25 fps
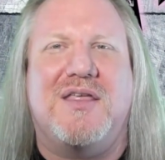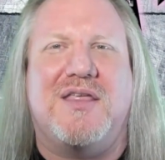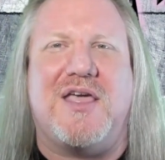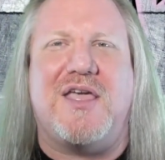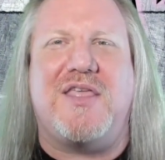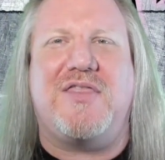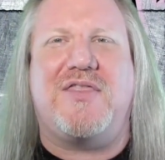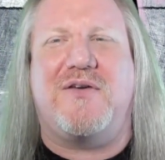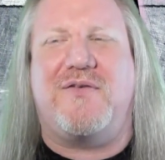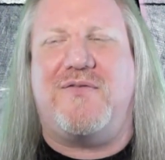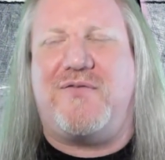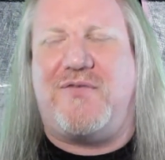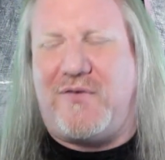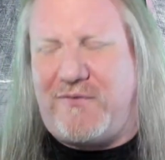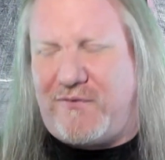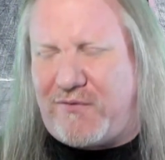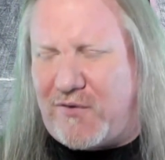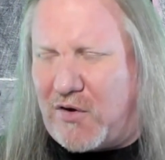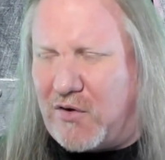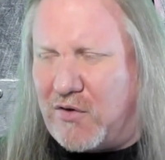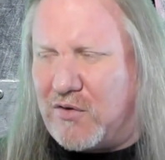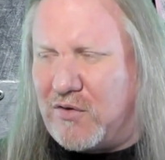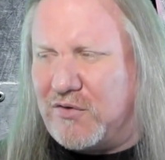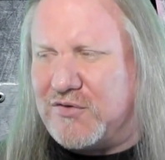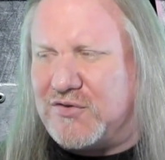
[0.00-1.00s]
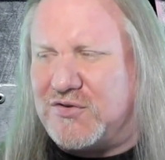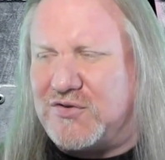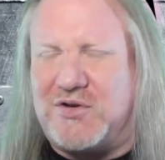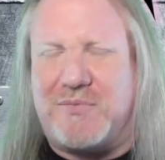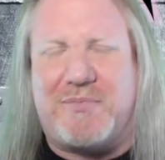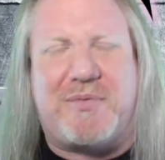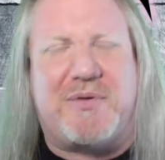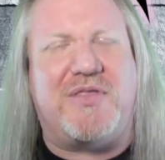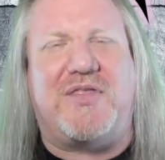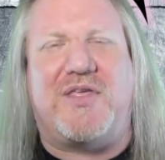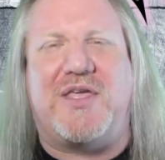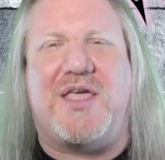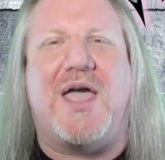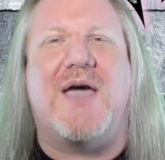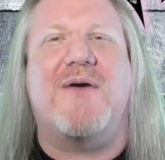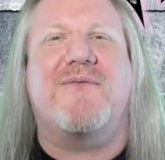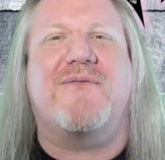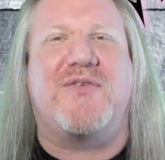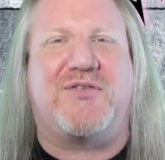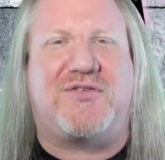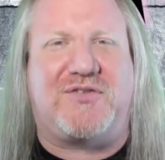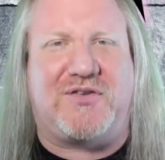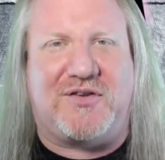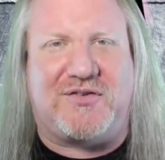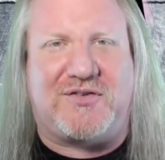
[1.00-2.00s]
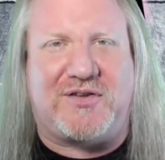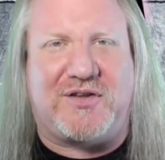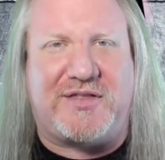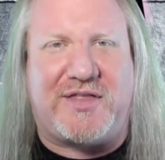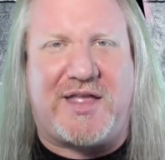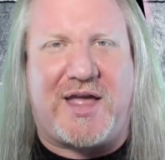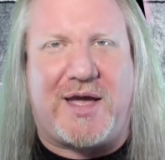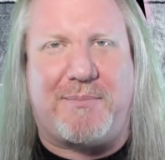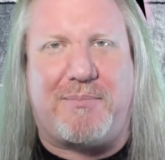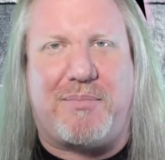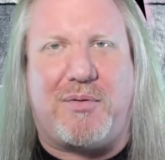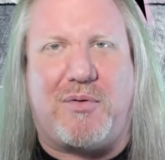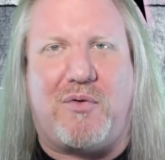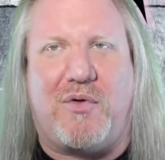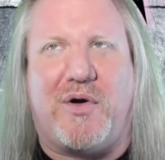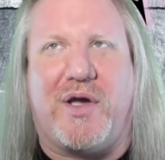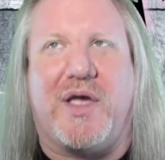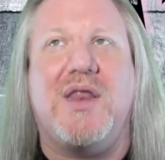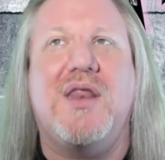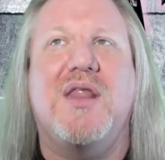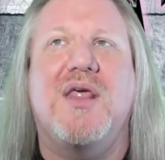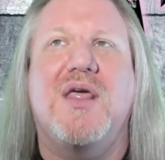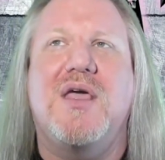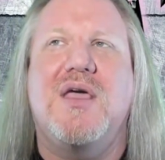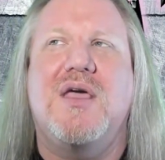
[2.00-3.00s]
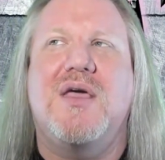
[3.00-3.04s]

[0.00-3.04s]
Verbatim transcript: It, the, the, vocals should be the emphasis at that point.